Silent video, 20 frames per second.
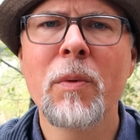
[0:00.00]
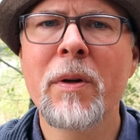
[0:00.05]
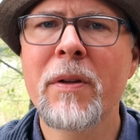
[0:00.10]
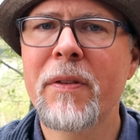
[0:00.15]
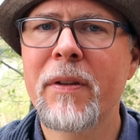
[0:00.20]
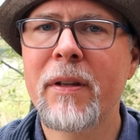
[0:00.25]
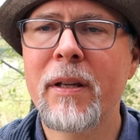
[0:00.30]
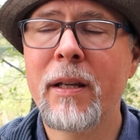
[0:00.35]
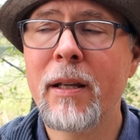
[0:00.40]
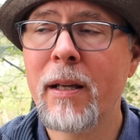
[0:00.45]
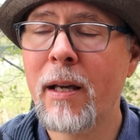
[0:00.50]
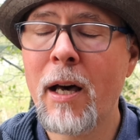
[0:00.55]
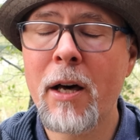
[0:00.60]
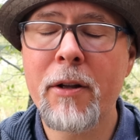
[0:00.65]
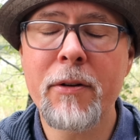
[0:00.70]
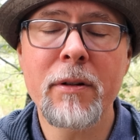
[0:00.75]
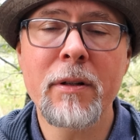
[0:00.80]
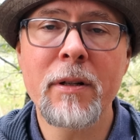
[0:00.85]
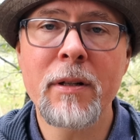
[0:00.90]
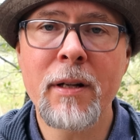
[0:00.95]
with the
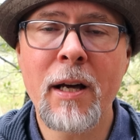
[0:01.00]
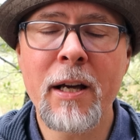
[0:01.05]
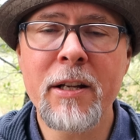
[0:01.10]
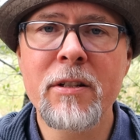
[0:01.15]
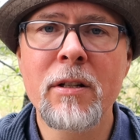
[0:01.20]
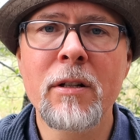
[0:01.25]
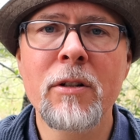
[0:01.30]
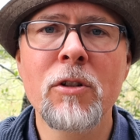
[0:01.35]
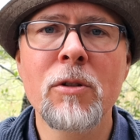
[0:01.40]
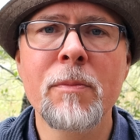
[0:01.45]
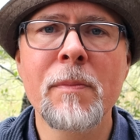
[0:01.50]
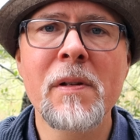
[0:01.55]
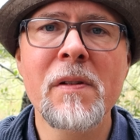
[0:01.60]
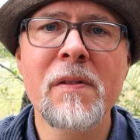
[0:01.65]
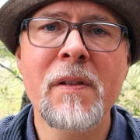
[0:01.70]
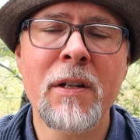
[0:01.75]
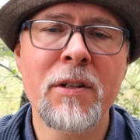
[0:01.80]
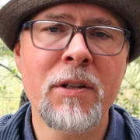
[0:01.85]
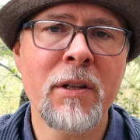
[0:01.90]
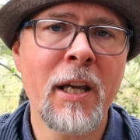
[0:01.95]
190
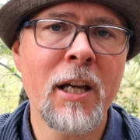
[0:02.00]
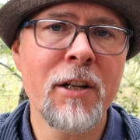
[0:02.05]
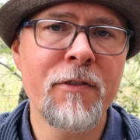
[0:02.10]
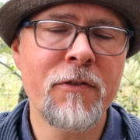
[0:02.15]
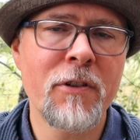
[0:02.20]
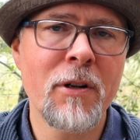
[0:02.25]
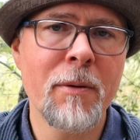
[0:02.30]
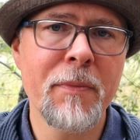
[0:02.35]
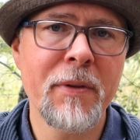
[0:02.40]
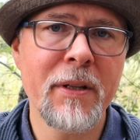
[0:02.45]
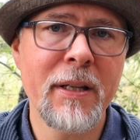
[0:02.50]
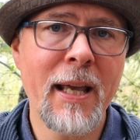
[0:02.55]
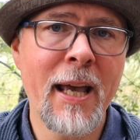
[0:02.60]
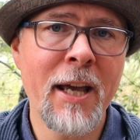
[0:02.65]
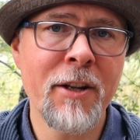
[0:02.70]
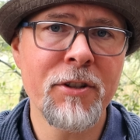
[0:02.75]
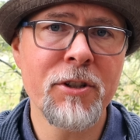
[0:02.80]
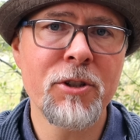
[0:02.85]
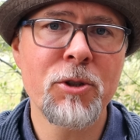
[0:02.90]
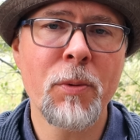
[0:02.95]
lumens that you get from the
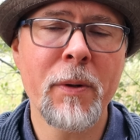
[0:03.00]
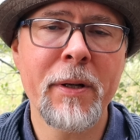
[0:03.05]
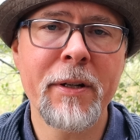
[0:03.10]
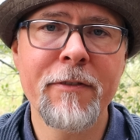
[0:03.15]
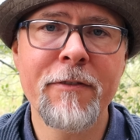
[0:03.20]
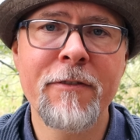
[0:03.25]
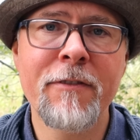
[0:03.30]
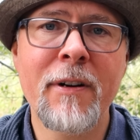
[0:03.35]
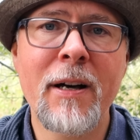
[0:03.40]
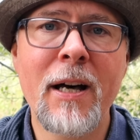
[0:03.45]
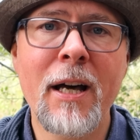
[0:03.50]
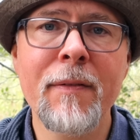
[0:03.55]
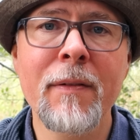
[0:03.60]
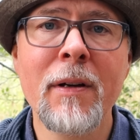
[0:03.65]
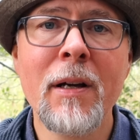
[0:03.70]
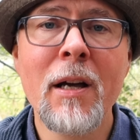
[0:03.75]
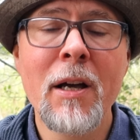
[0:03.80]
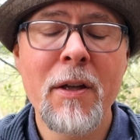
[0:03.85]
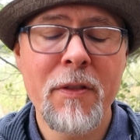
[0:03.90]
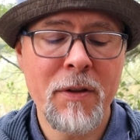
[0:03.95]

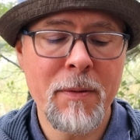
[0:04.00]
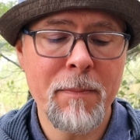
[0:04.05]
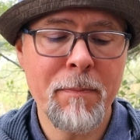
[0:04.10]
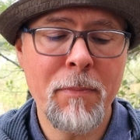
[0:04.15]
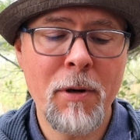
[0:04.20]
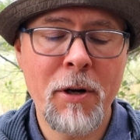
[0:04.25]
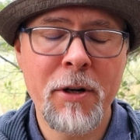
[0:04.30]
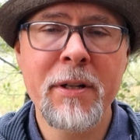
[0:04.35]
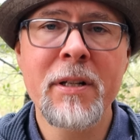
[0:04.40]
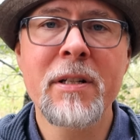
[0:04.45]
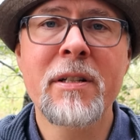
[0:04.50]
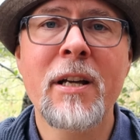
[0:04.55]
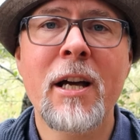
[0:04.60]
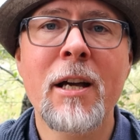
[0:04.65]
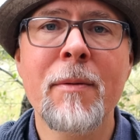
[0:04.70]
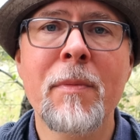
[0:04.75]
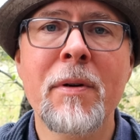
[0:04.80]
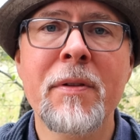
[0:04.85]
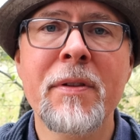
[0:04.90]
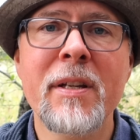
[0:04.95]
NU25, the burning
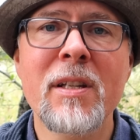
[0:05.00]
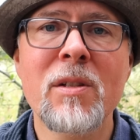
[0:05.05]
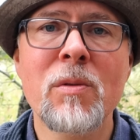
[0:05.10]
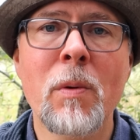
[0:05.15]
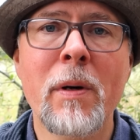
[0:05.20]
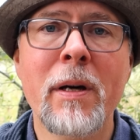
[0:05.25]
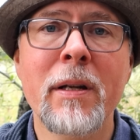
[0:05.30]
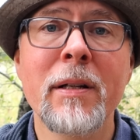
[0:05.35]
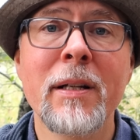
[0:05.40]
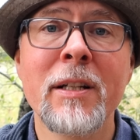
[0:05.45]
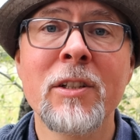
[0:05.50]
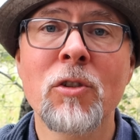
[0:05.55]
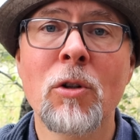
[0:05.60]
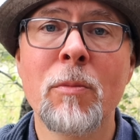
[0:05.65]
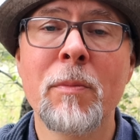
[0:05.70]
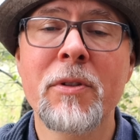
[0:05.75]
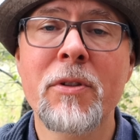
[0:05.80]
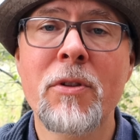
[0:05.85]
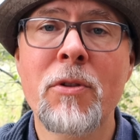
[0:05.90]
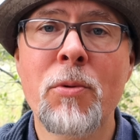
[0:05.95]
time on this one is
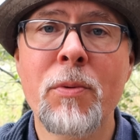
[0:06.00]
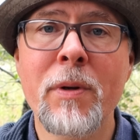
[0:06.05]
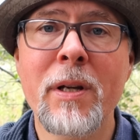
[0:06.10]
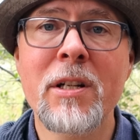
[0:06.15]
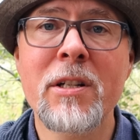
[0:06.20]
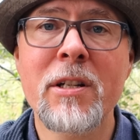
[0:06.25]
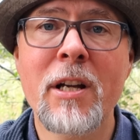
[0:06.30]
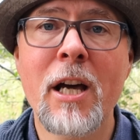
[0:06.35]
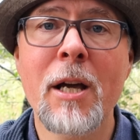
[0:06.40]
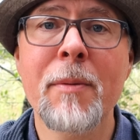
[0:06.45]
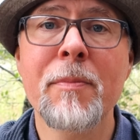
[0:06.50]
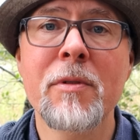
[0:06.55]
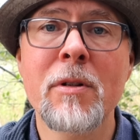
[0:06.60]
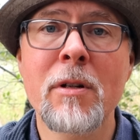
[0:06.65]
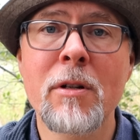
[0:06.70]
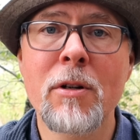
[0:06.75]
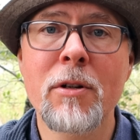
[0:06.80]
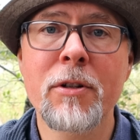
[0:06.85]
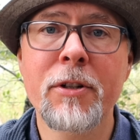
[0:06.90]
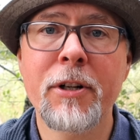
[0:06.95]
almost 3 times
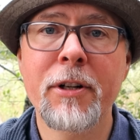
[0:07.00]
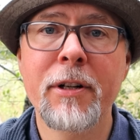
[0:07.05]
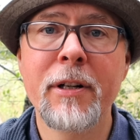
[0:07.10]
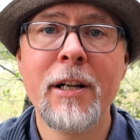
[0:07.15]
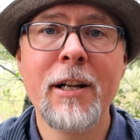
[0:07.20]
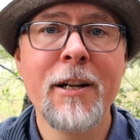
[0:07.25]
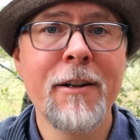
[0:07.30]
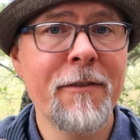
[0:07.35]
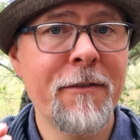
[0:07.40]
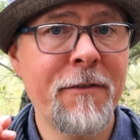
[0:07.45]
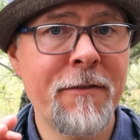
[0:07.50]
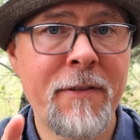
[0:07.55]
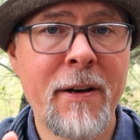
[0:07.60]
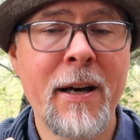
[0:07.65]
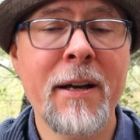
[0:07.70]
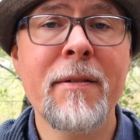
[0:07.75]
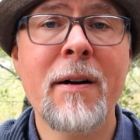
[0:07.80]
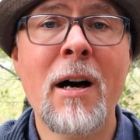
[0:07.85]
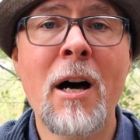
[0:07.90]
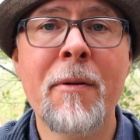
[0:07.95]
longer.
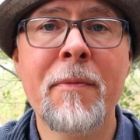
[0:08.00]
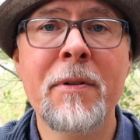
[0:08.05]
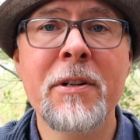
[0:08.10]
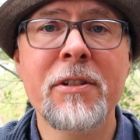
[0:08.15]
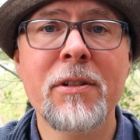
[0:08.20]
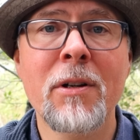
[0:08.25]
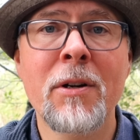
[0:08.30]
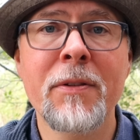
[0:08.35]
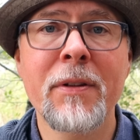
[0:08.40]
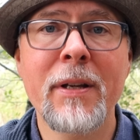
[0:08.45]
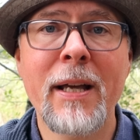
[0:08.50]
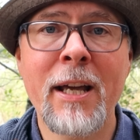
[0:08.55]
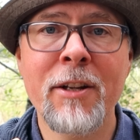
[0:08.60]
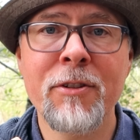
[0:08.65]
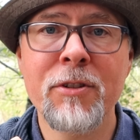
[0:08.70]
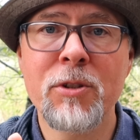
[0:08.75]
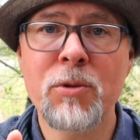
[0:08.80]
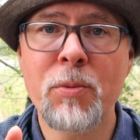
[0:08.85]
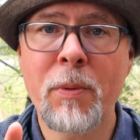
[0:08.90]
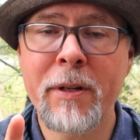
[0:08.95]
5 hours on the
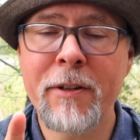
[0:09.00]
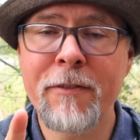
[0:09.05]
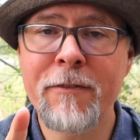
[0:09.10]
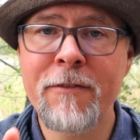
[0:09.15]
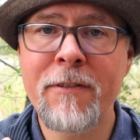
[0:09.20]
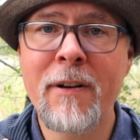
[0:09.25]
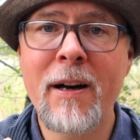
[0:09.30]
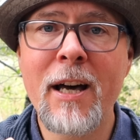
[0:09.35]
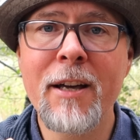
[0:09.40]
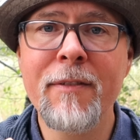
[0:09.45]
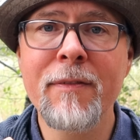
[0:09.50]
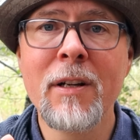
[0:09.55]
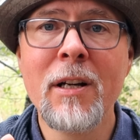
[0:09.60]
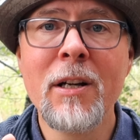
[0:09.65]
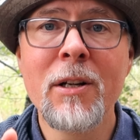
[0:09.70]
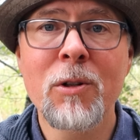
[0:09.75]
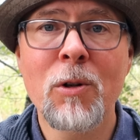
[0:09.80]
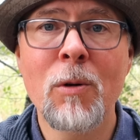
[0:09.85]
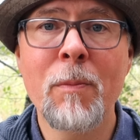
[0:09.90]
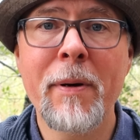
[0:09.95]
NU25
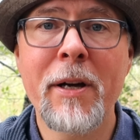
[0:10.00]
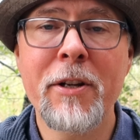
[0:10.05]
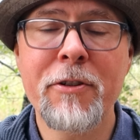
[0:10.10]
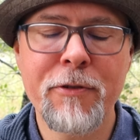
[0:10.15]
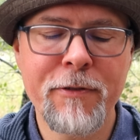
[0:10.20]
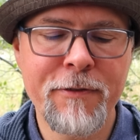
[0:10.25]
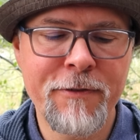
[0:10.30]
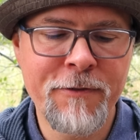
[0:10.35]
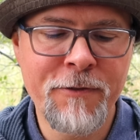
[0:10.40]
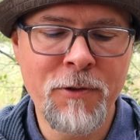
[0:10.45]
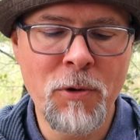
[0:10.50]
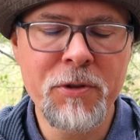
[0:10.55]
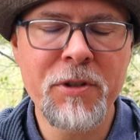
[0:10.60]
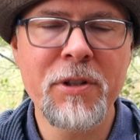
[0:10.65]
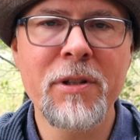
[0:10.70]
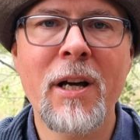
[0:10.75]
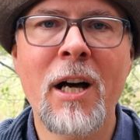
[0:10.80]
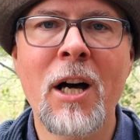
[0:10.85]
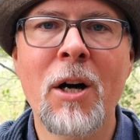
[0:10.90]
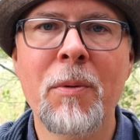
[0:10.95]
compared to
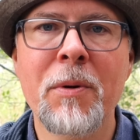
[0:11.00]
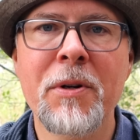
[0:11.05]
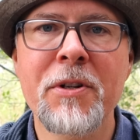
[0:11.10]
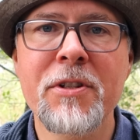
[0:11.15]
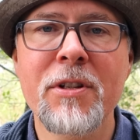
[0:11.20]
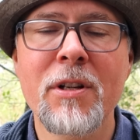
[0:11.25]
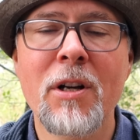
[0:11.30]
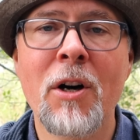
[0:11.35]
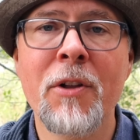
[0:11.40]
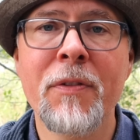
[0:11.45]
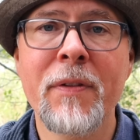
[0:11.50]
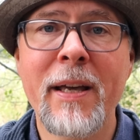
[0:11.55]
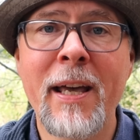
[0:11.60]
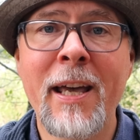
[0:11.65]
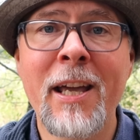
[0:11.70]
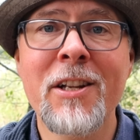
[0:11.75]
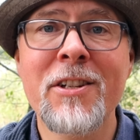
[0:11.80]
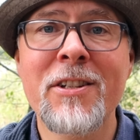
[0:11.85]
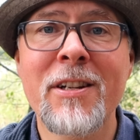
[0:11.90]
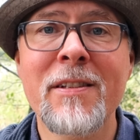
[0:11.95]
14 hours on the
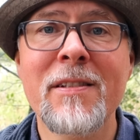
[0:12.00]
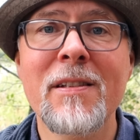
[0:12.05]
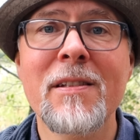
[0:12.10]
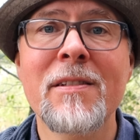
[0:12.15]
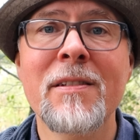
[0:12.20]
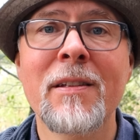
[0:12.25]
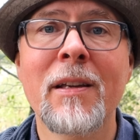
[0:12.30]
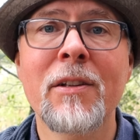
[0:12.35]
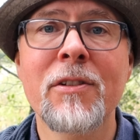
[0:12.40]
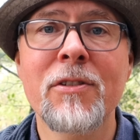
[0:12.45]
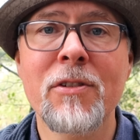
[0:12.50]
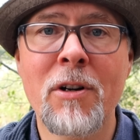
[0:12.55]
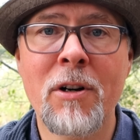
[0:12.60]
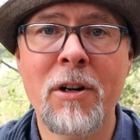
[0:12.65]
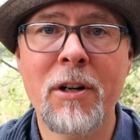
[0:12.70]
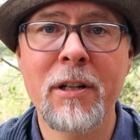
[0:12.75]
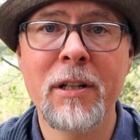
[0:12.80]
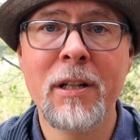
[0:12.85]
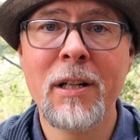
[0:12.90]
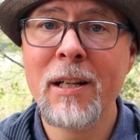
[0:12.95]

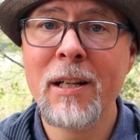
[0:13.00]
HS6R.